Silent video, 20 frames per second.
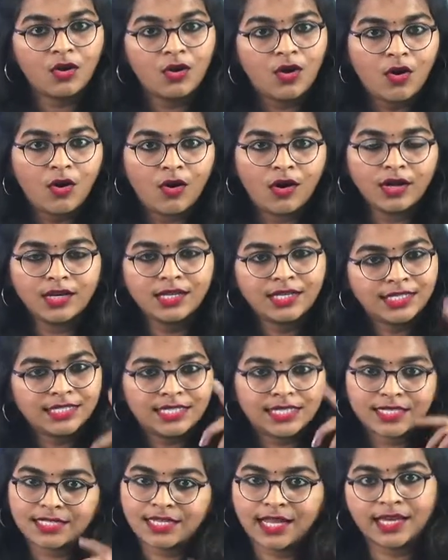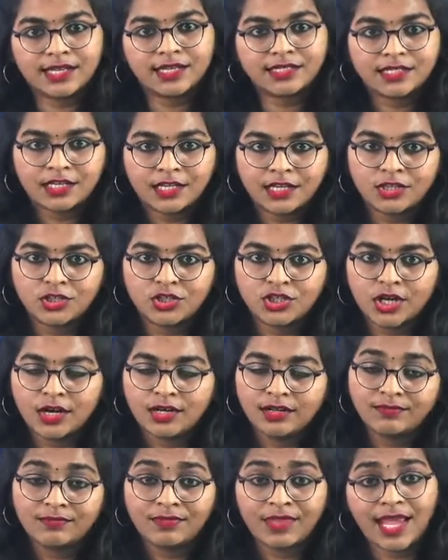or just take a screenshot
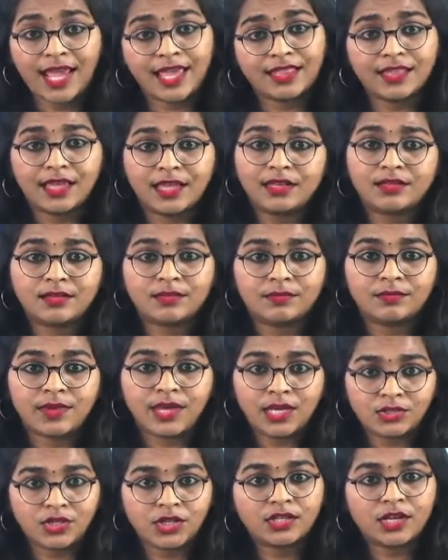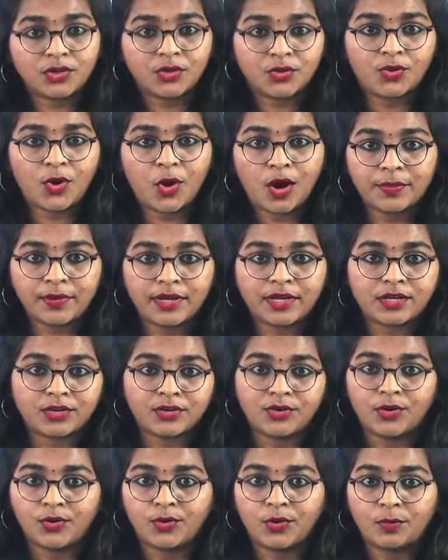and then make sure that you copy it in
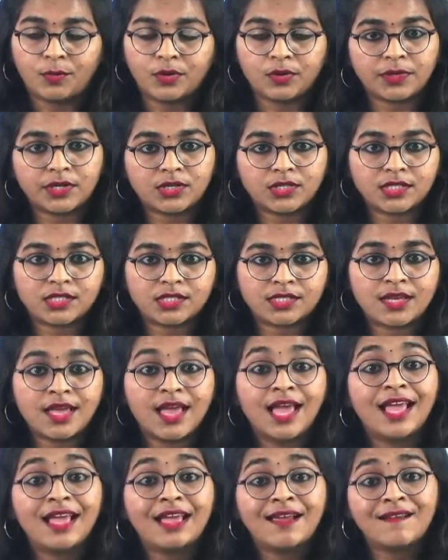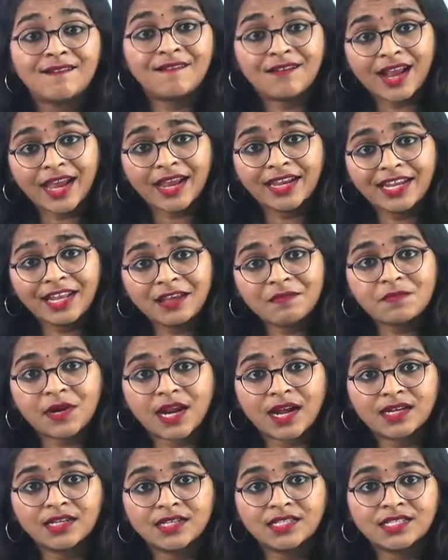your notebook, because writing
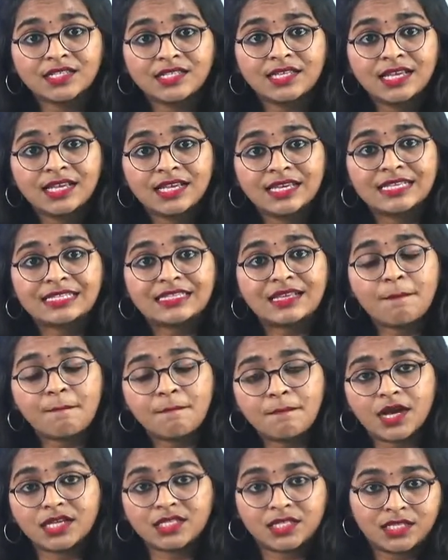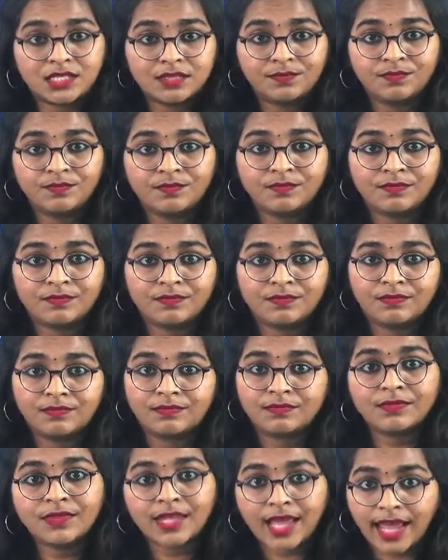practice is a must.
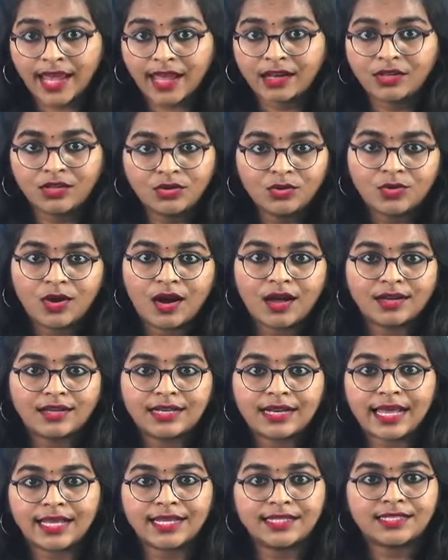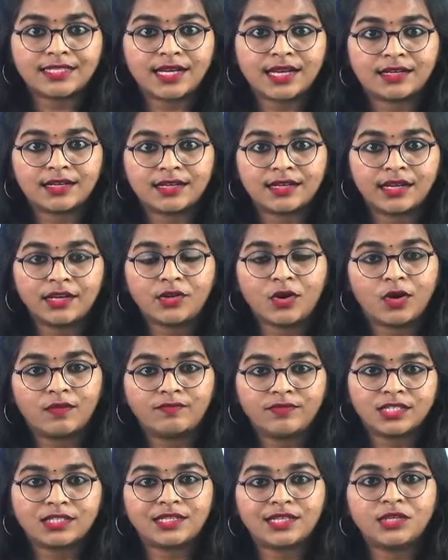And you are in 9th standard, right?
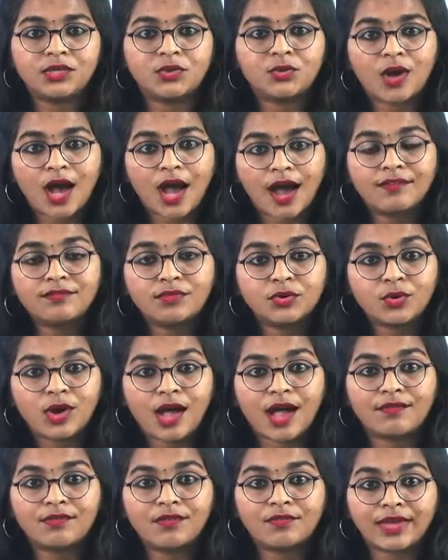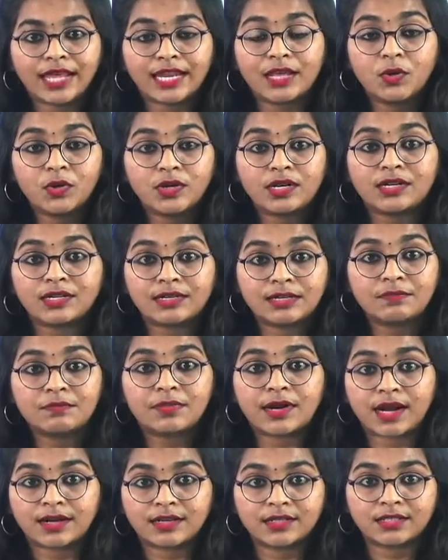Obviously, you have to have a very good written
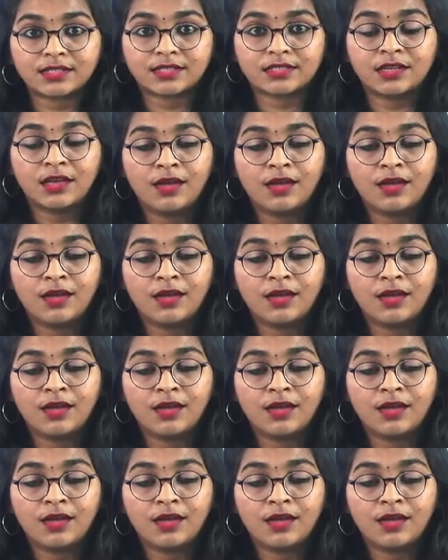practice.